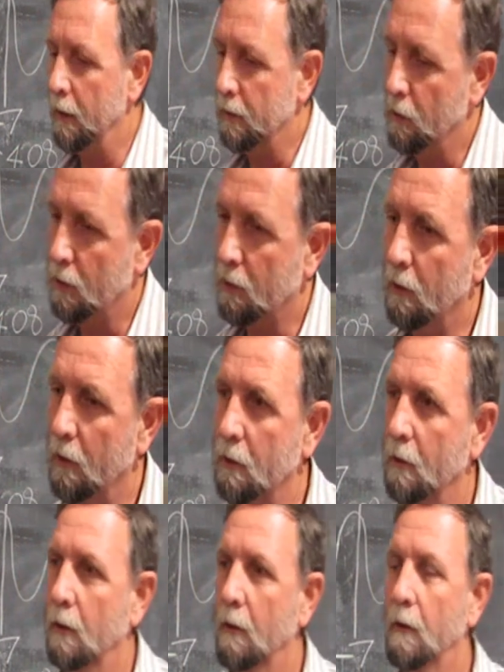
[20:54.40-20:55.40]
and you
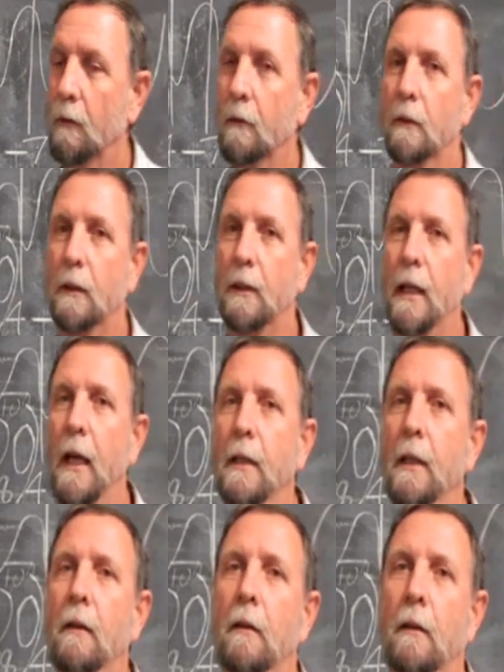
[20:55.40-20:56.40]
start
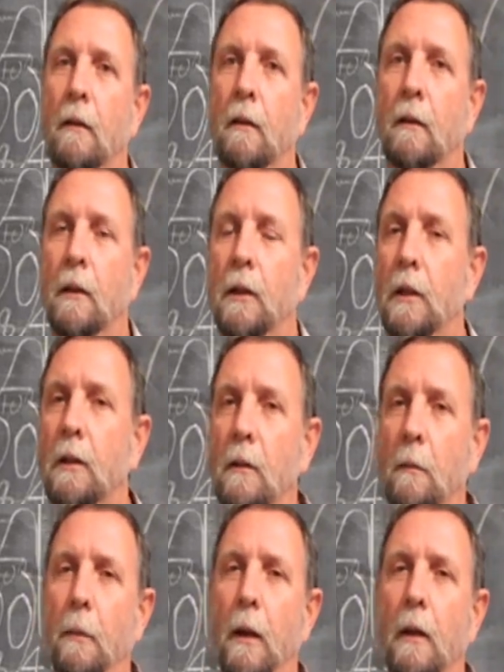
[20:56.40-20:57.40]
studying
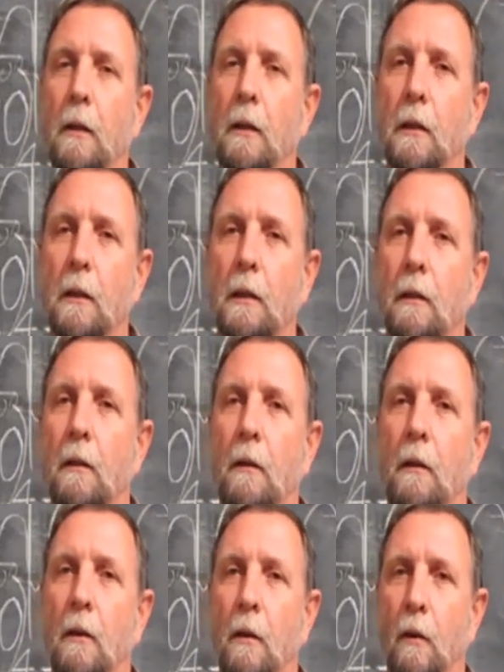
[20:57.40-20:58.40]
certain parts
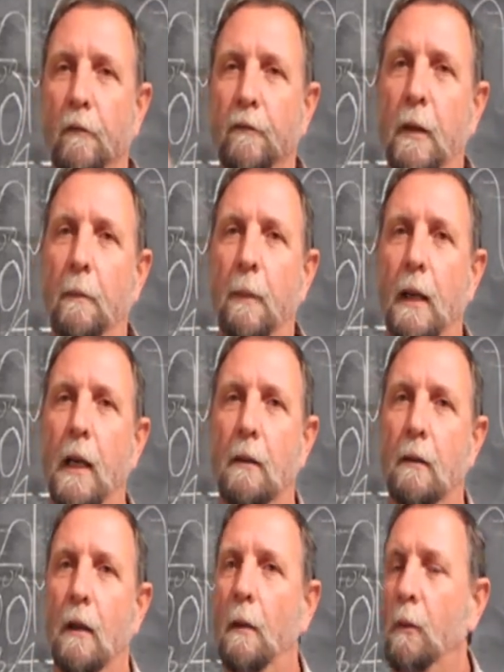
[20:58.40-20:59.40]
of the
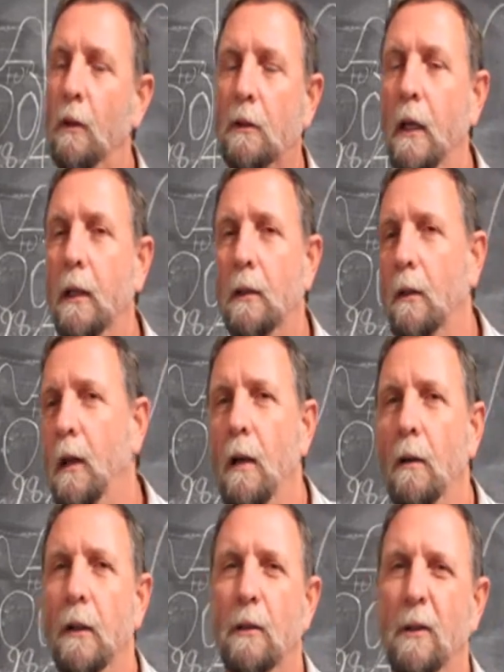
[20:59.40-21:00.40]
brain, I'm not going to
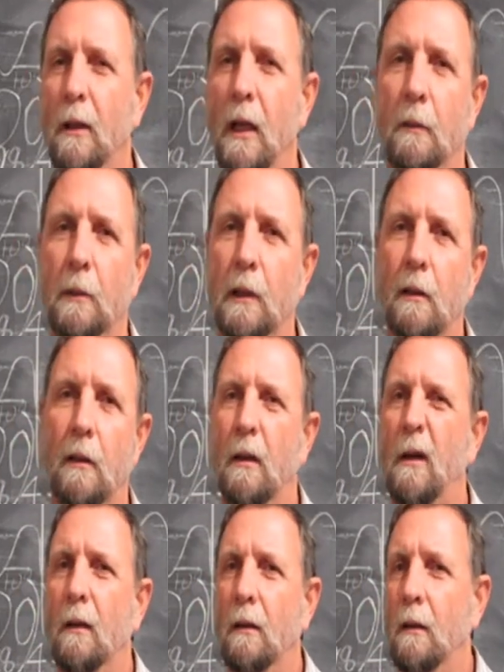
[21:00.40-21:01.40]
go into names,
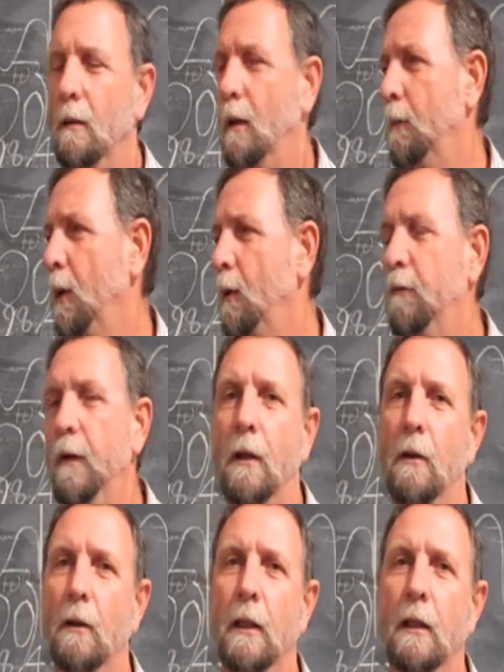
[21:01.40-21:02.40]
I'm not
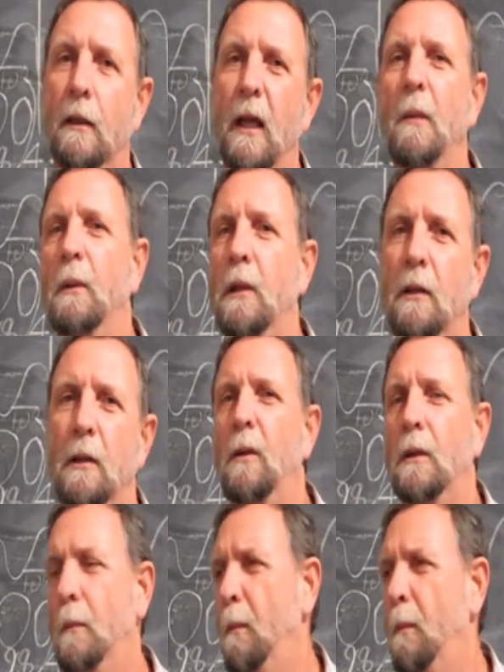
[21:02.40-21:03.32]
very good at names and it's not